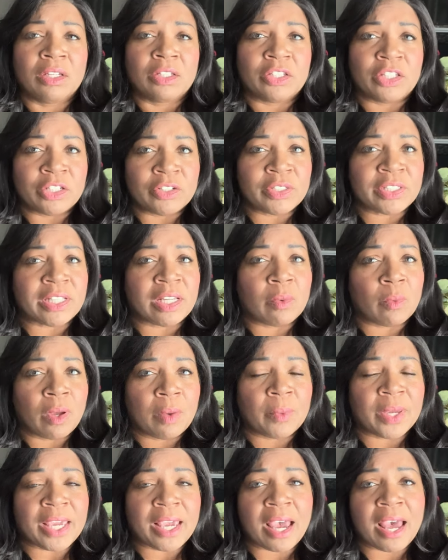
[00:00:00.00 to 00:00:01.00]
using
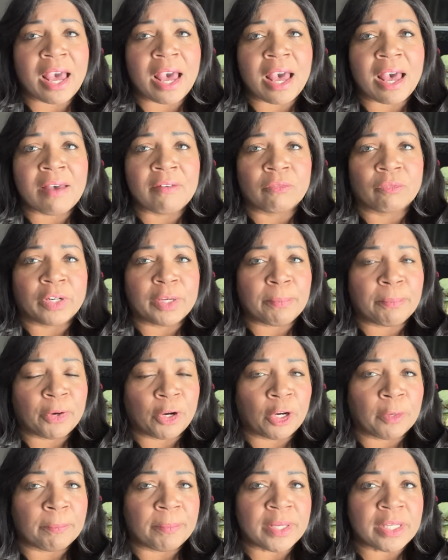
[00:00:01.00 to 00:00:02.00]
what we have,
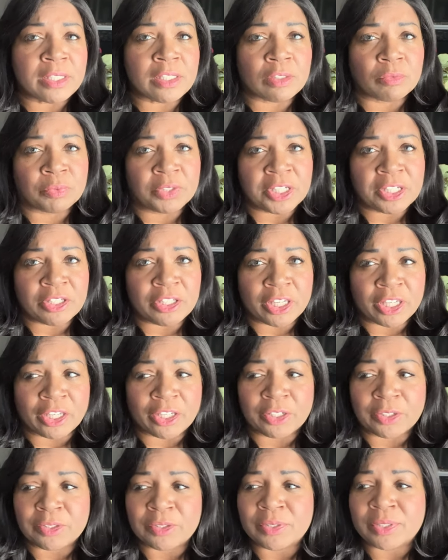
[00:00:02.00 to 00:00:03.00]
repurpose,
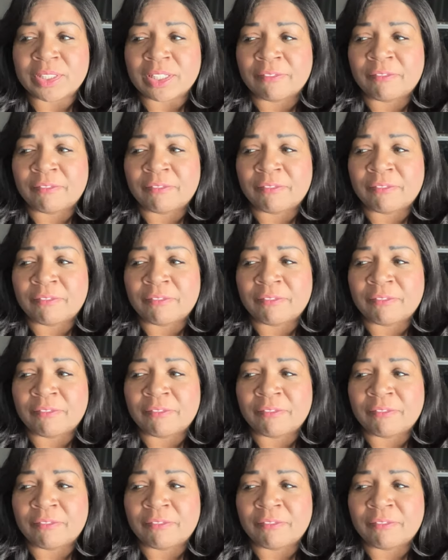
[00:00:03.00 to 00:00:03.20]
reuse.